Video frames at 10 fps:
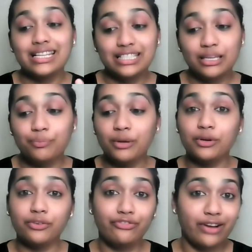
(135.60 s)
Tip number
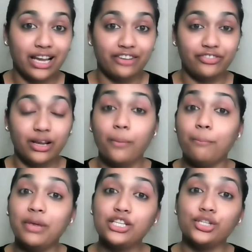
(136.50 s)
5,
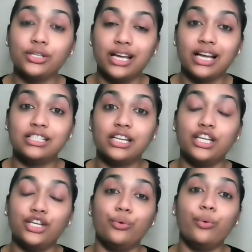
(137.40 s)
make sure that
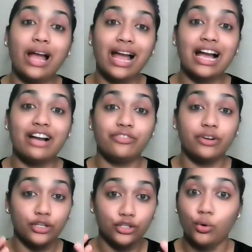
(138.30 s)
you have
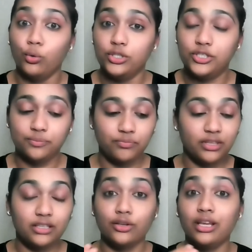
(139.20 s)
notes.
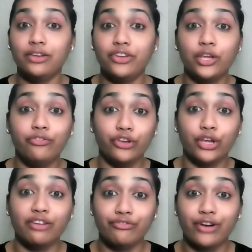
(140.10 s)
So if you
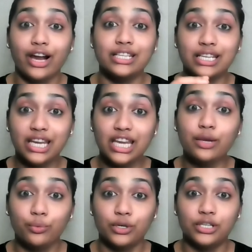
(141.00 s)
can find
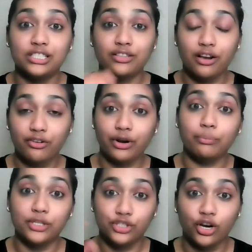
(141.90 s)
keywords from
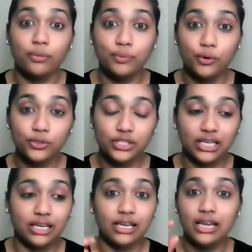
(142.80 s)
the job
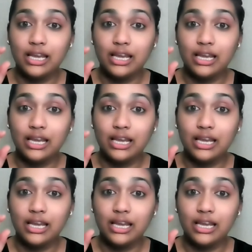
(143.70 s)
posting,